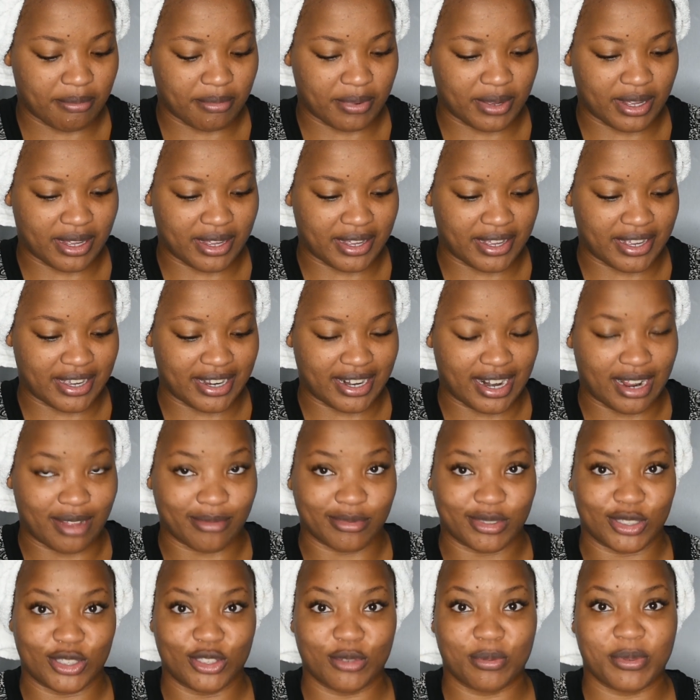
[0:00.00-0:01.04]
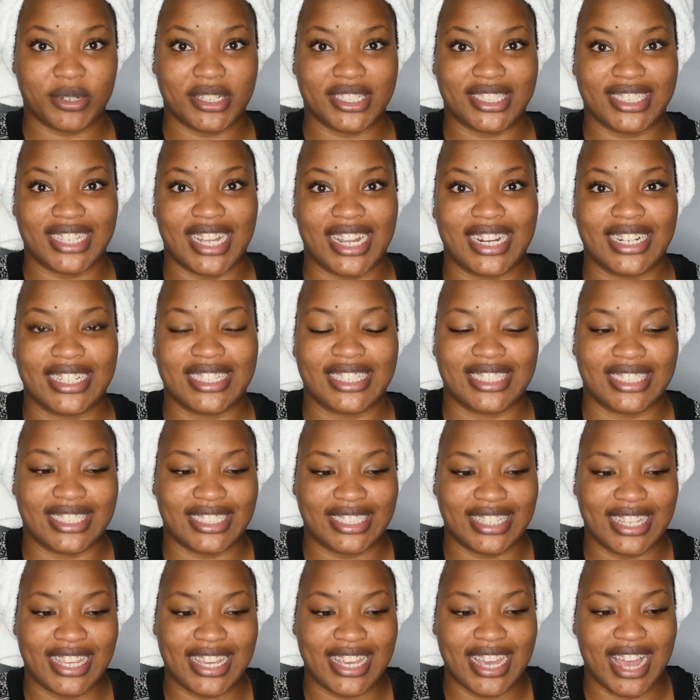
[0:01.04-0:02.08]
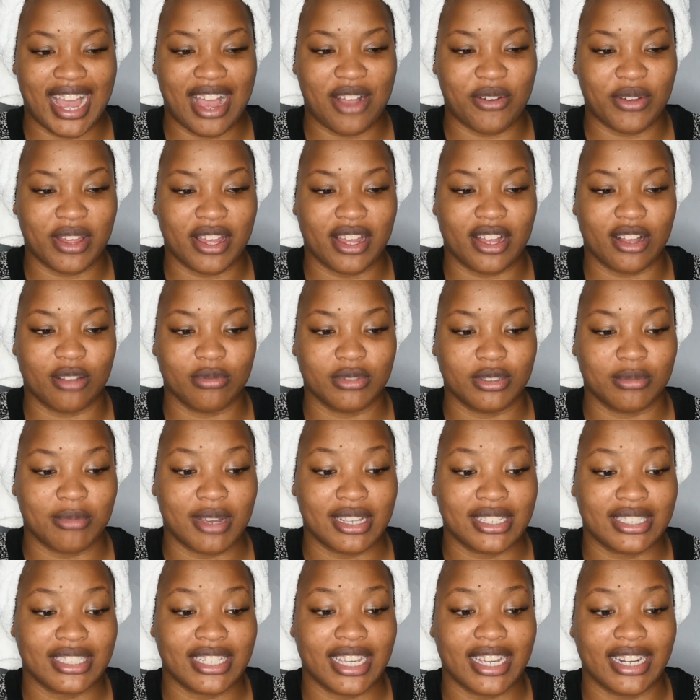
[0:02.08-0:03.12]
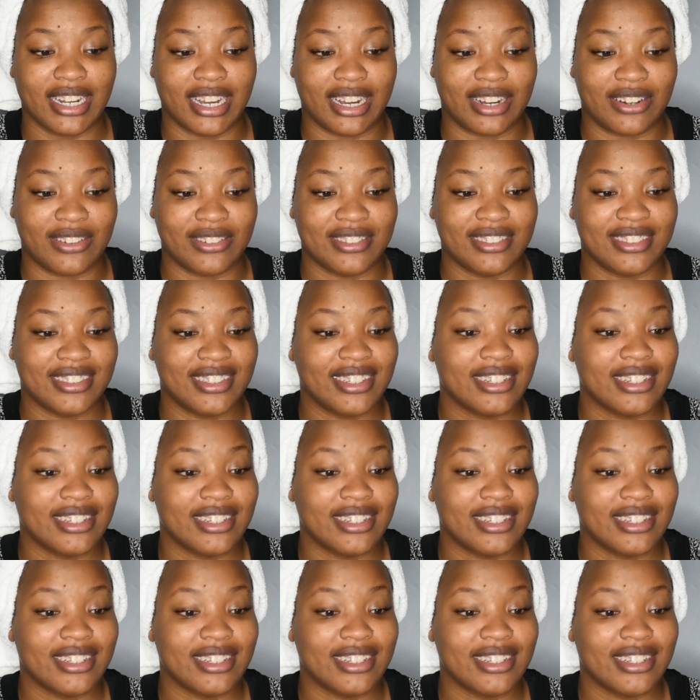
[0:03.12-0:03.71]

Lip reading: But I'm super excited to see how it helps my skin out.